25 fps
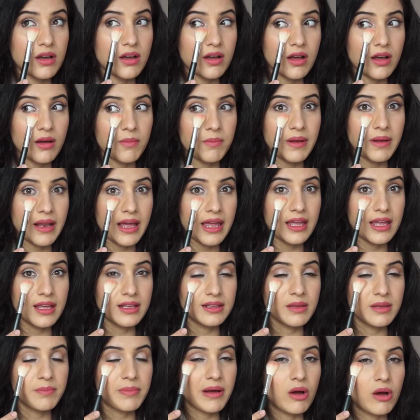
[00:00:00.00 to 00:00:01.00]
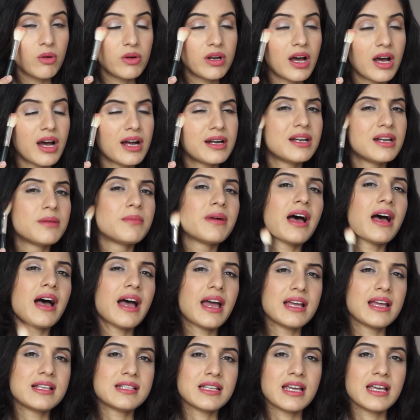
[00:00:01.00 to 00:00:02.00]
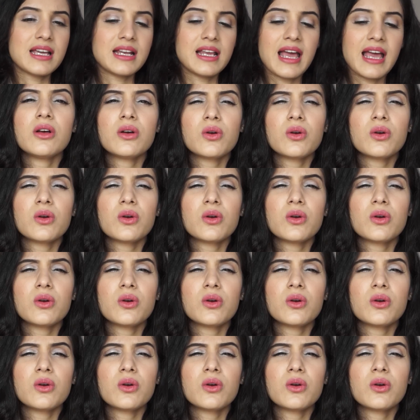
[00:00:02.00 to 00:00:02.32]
applying the powder under my eyes area.